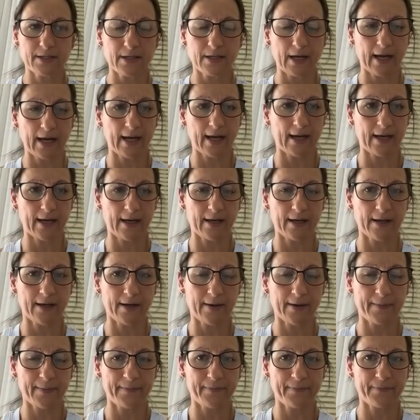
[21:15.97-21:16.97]

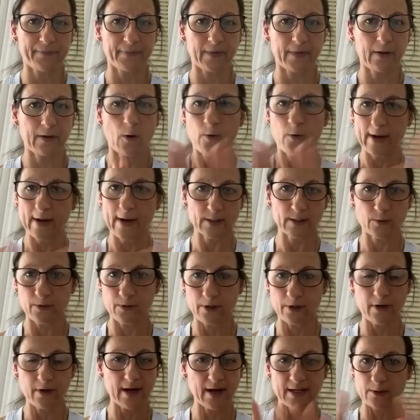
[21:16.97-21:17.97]
always
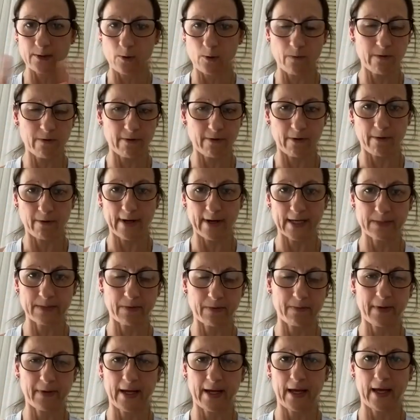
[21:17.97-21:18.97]
organised, always
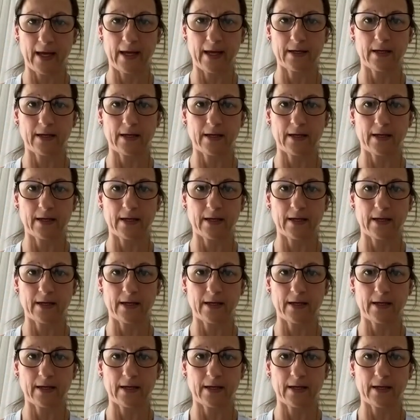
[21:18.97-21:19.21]
prepared,